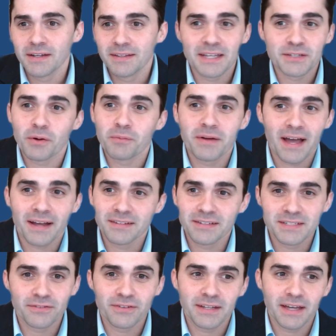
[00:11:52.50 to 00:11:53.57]
That's what Mehak
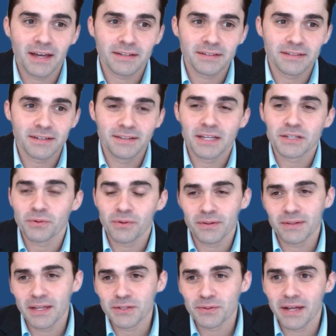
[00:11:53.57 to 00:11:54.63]
does every day. And that's what
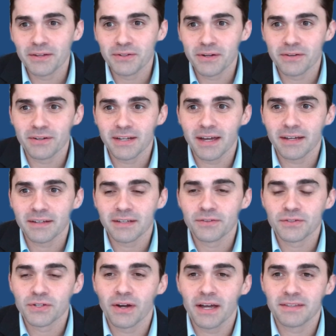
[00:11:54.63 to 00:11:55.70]
I do every day.
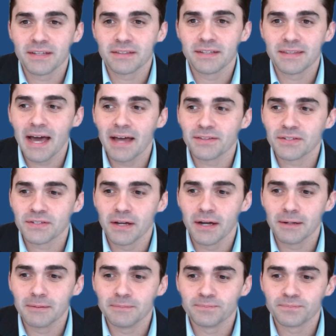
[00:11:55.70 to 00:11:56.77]
And so I think
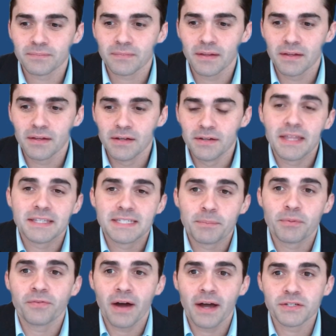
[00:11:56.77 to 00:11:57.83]
that
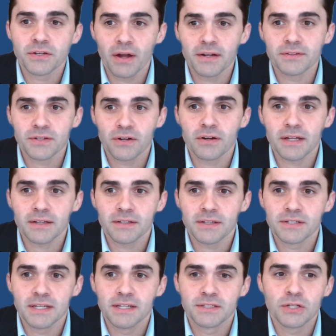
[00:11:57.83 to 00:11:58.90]
typifies a great attorney
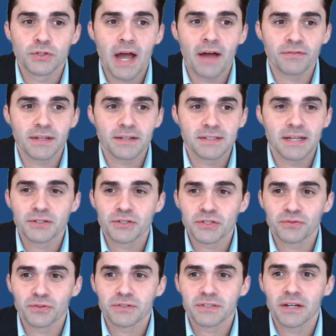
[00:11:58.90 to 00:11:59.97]
is to draft things not
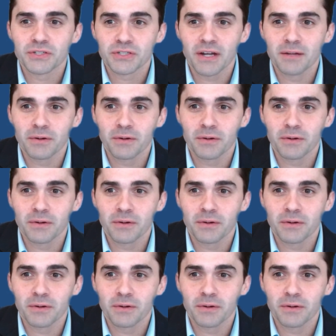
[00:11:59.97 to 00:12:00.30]
just for sunshine,